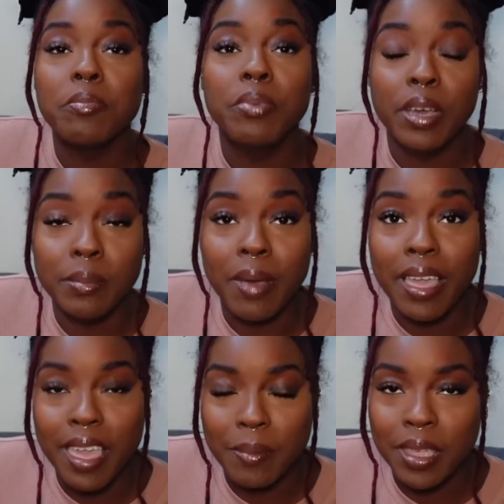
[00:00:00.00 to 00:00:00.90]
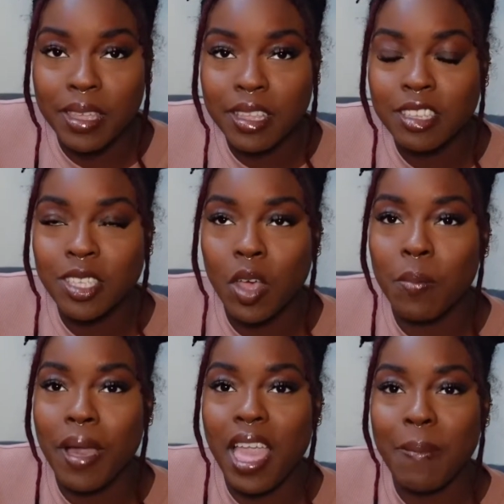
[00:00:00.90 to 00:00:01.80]
but Miami. So
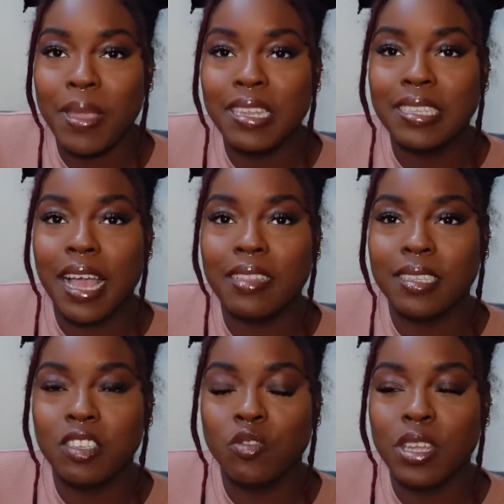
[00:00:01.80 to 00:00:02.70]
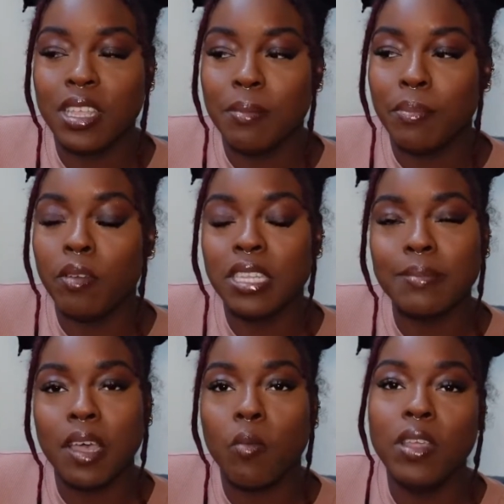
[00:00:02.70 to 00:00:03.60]
Miami Design District, both times
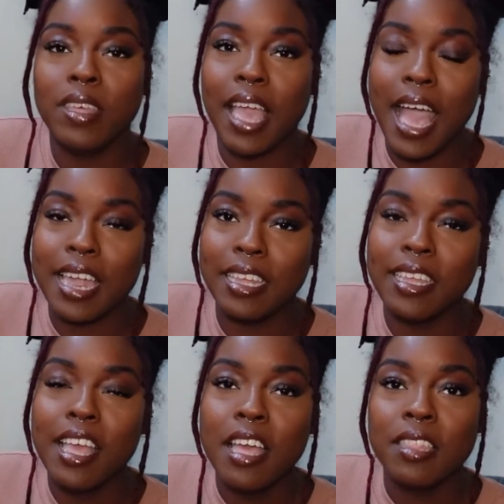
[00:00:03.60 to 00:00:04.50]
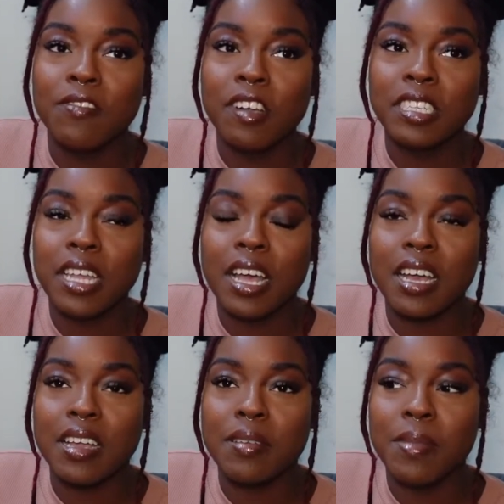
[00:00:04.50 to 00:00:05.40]
I went they had it. The first
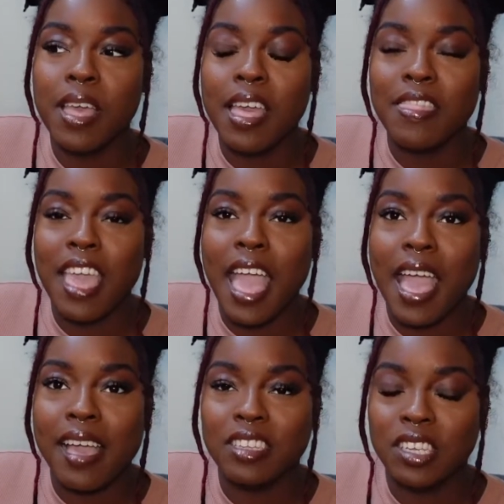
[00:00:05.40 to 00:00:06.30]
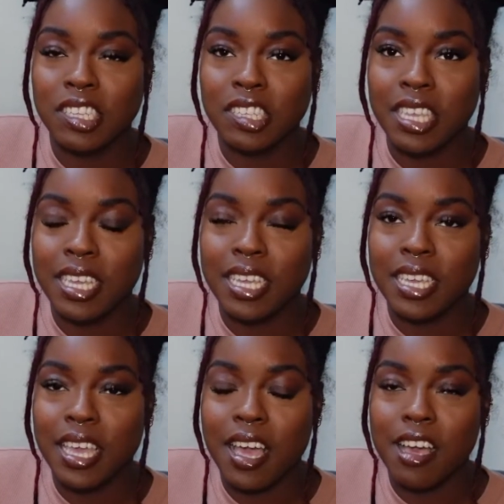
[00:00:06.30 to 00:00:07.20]
time they had just
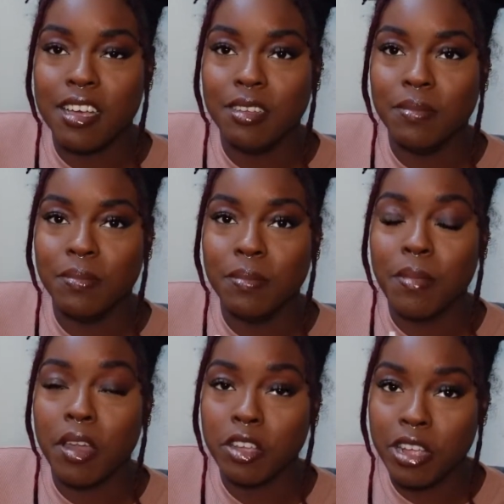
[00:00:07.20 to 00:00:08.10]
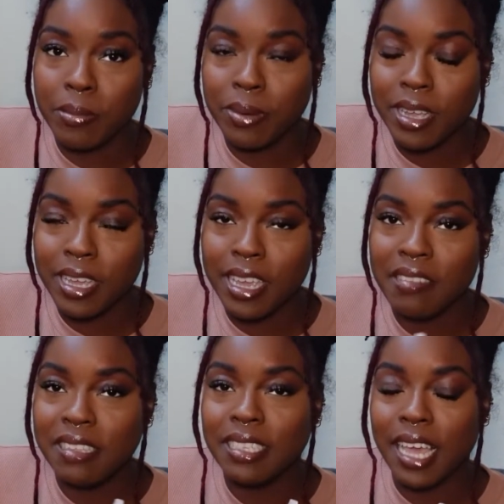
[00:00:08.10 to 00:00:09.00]
the monogram print, and
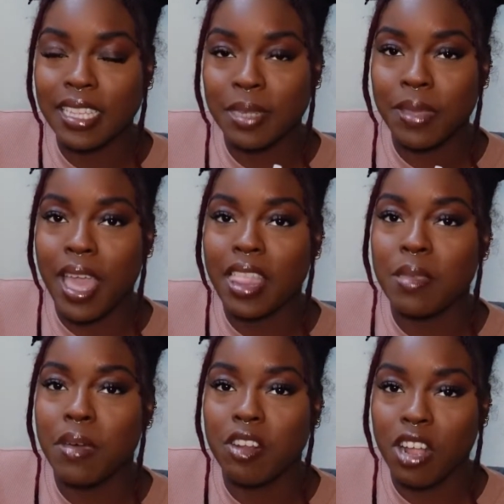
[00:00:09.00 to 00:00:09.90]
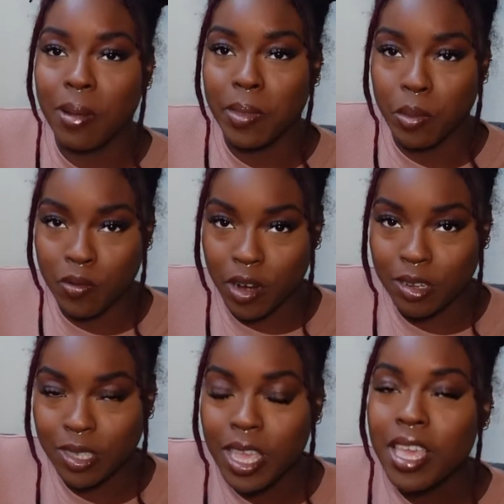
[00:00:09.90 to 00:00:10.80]
the second time they had the monogram in the
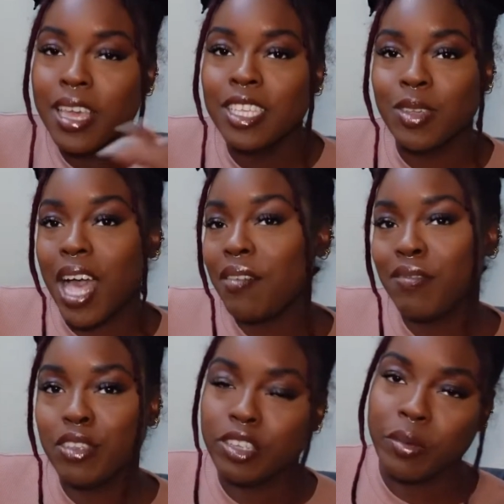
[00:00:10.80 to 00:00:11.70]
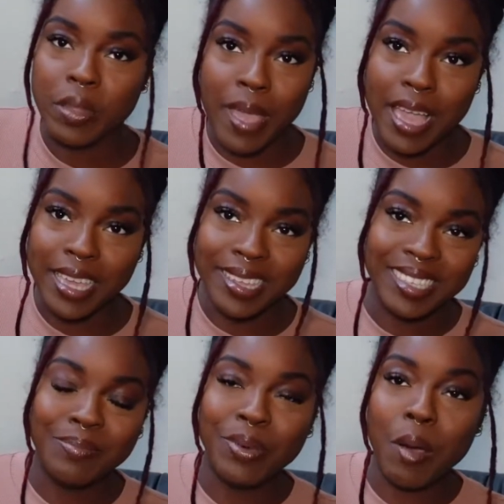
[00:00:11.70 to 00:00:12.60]
reverse. So I haven't even told you what the bag
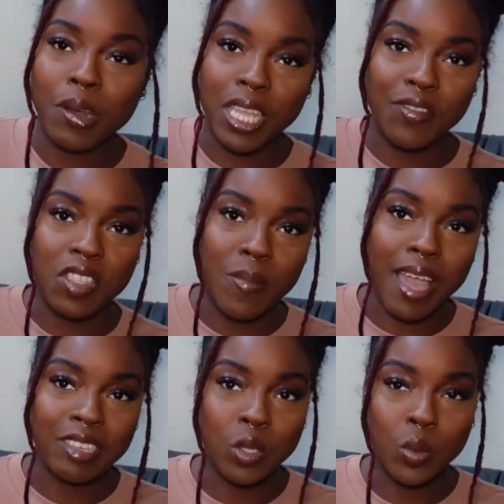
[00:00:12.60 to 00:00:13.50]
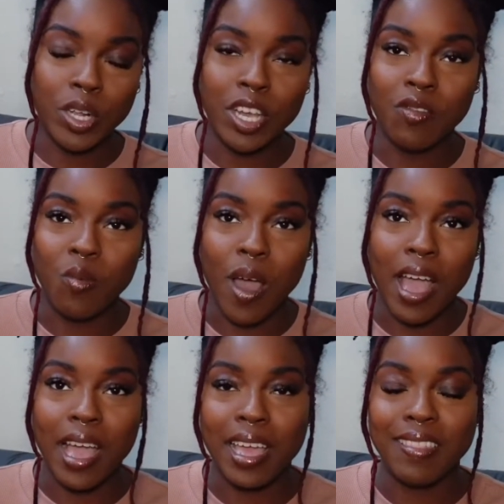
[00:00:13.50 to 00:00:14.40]
is, but I want to give you the backstory of
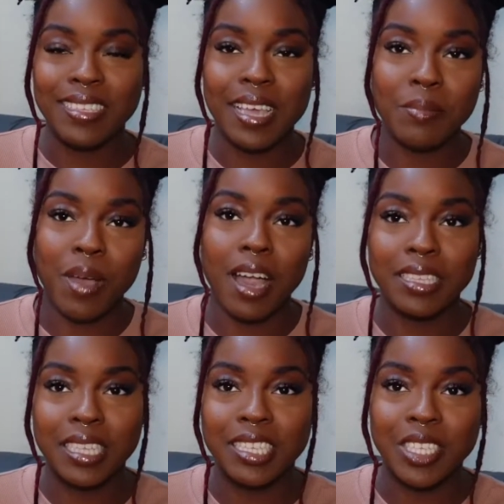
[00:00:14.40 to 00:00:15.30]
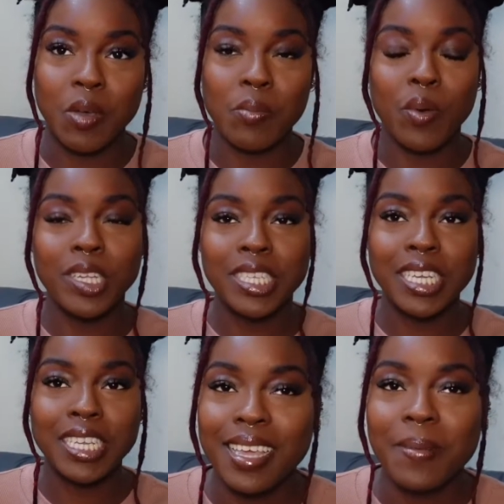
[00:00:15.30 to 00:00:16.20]
why this unboxing is so
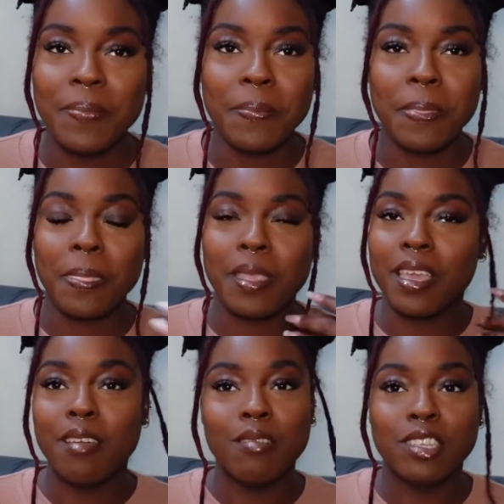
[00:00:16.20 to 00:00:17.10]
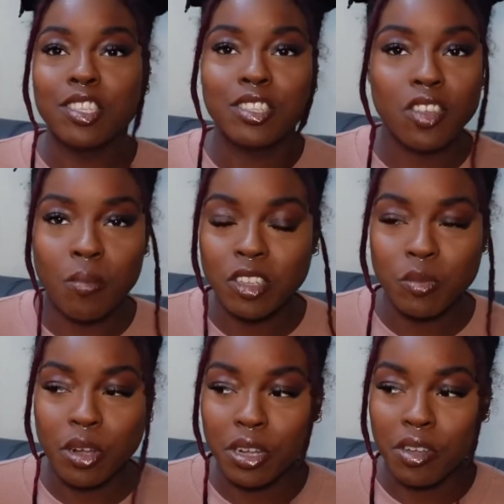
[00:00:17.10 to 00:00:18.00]
important. It was so much
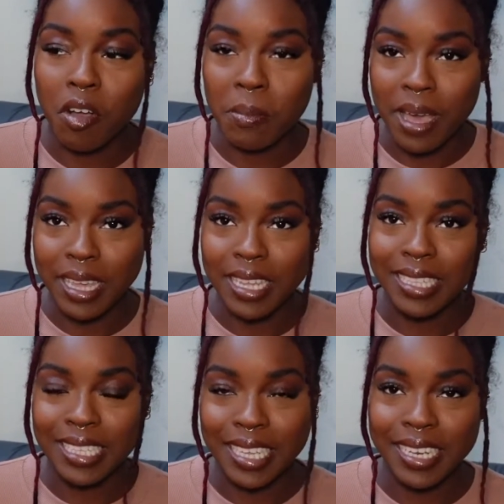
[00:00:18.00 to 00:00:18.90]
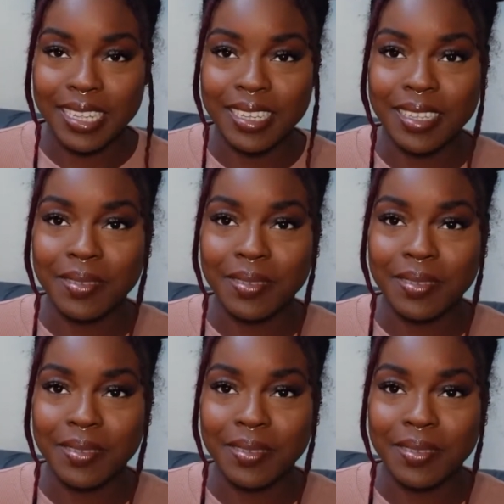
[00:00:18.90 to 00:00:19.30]
work on my end to get it.